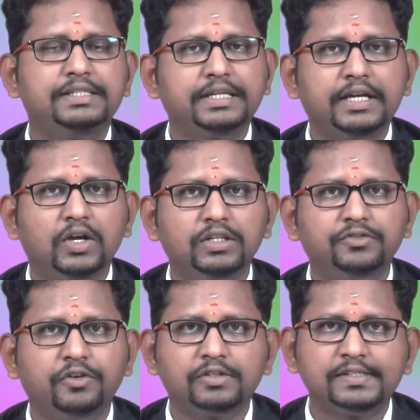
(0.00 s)
AJK
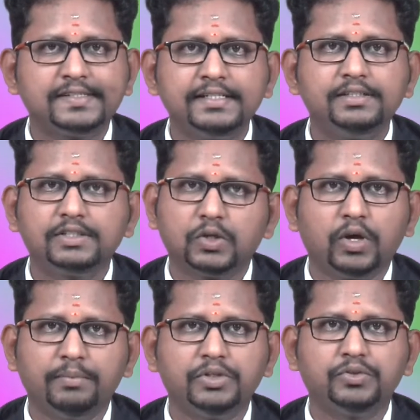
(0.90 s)
College of Water Science,
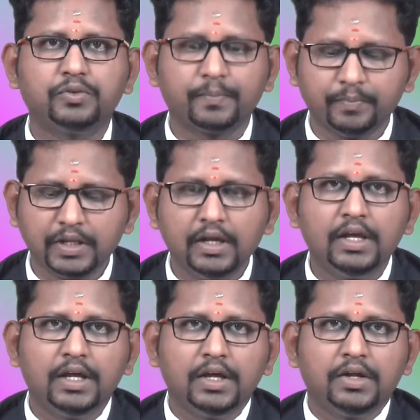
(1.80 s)
Coimbatore.
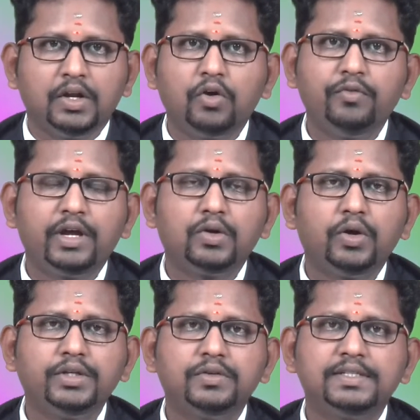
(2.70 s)
Now we are
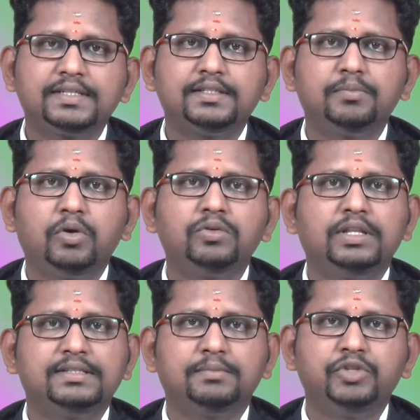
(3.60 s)
going to discuss
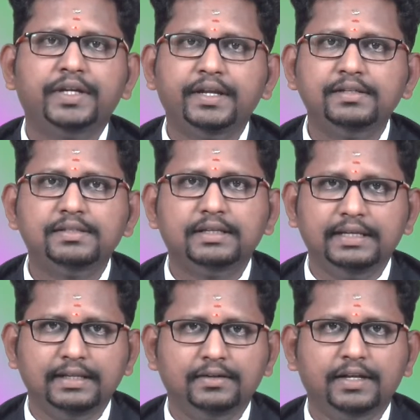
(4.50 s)
about the subject
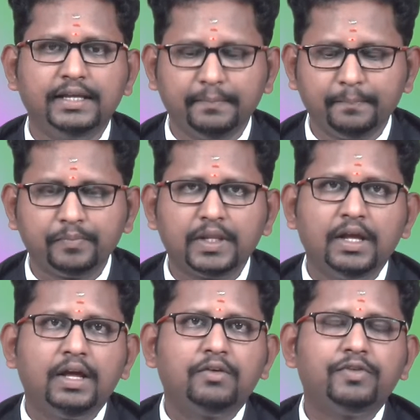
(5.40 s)
is e-learning.
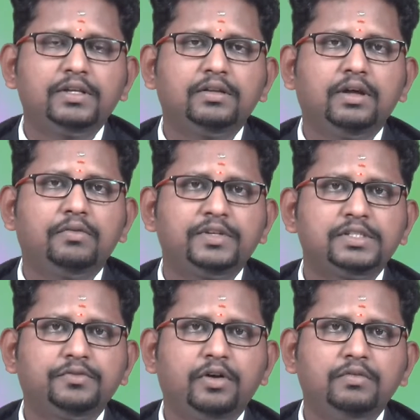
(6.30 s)

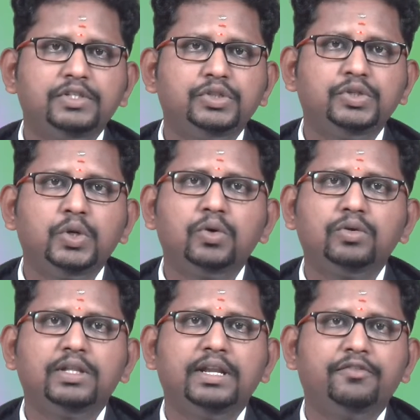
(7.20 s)
First of all, we should
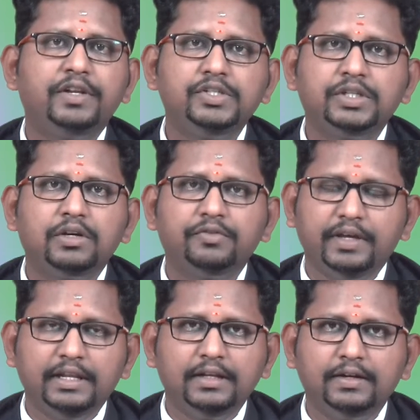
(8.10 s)
know the definition
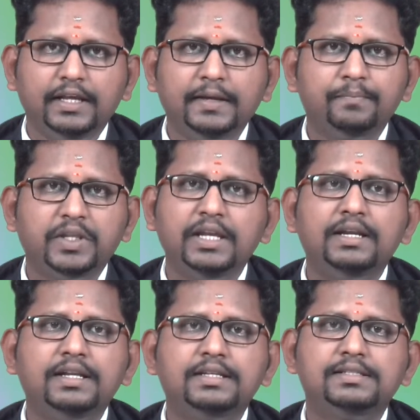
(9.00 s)
of e-learning.
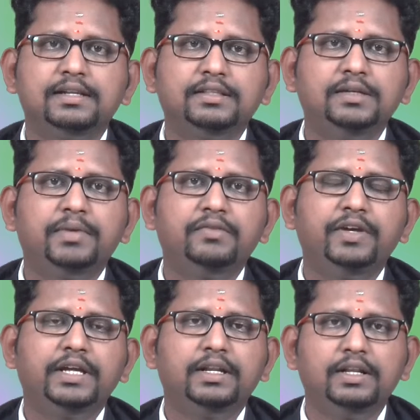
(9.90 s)
E-learning is nothing but
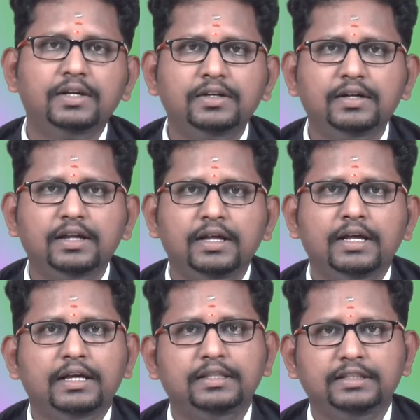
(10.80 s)
we can learn